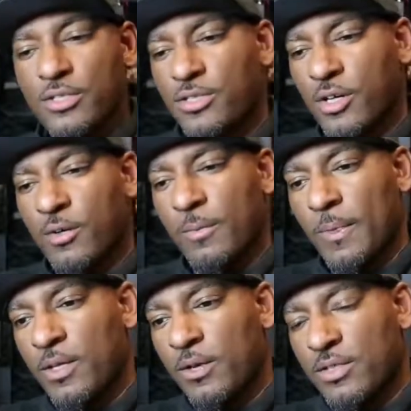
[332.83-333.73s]
So,
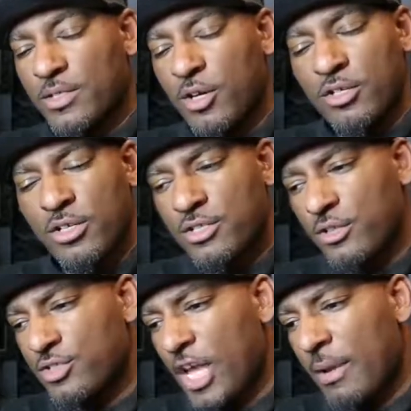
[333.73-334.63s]
you know, it's no, it's
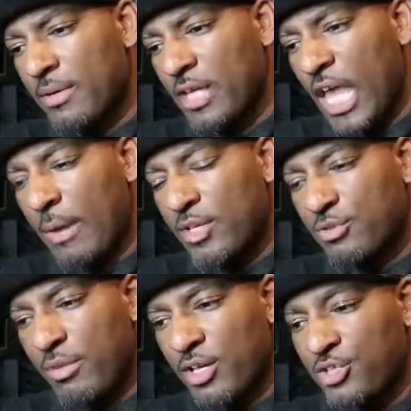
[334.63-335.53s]
no shame in the game.
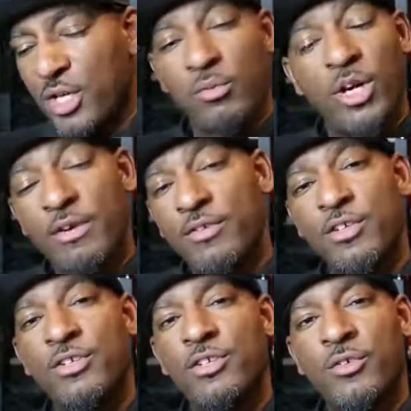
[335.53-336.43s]
Just make sure that whatever
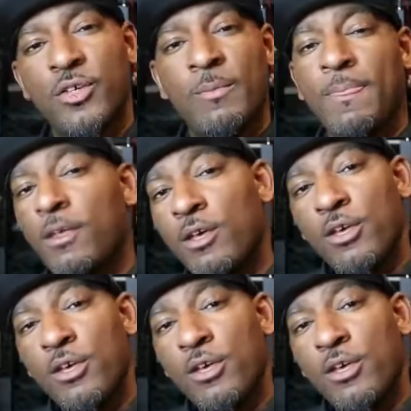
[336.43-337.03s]
you're doing,